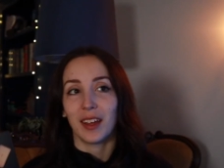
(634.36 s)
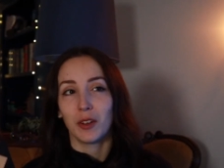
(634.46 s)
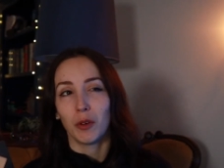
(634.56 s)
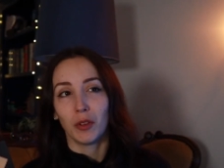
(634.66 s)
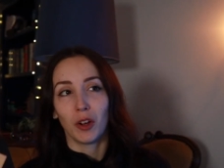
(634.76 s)
that
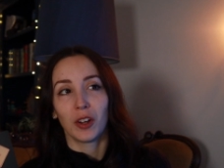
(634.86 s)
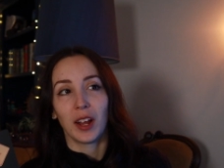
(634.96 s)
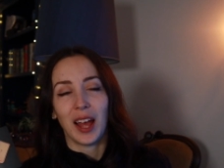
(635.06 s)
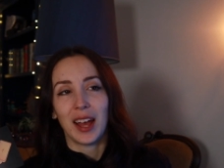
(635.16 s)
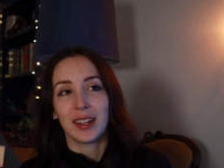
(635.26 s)
no longer
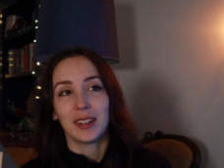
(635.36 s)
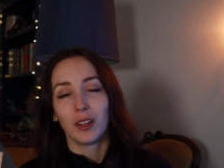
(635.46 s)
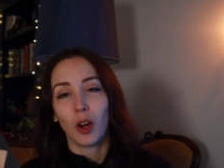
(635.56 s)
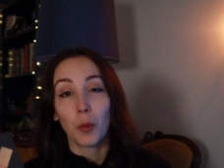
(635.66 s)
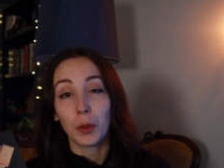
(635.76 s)
had
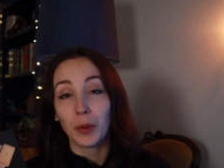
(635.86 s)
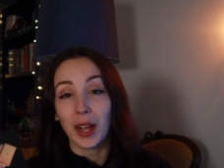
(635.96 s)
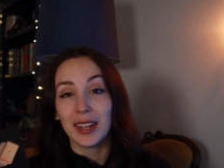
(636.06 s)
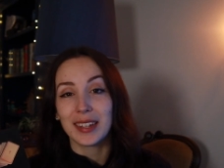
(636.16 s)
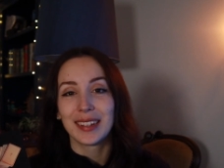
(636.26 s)

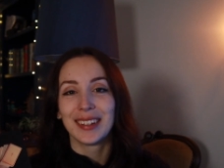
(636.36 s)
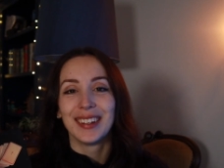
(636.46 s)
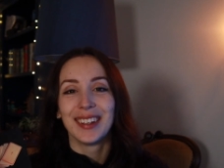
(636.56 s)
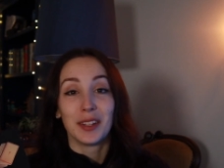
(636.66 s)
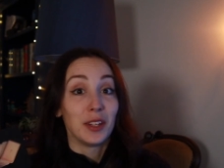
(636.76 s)
copyright
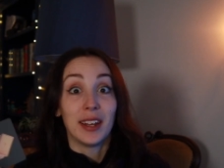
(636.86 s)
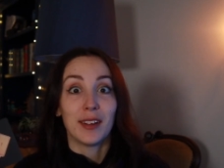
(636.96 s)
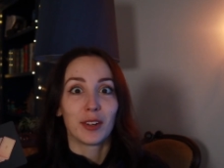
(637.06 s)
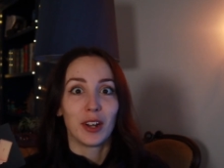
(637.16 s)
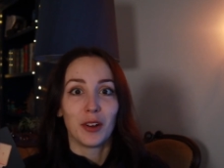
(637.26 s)
you
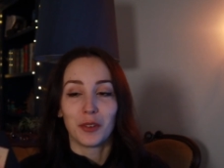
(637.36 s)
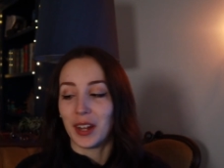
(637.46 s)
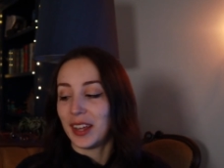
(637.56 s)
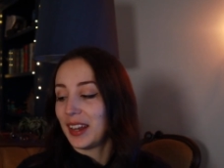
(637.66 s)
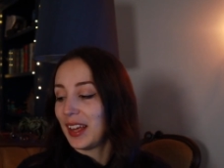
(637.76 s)
never know,
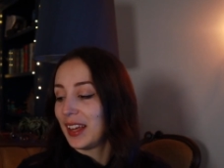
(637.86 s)
right?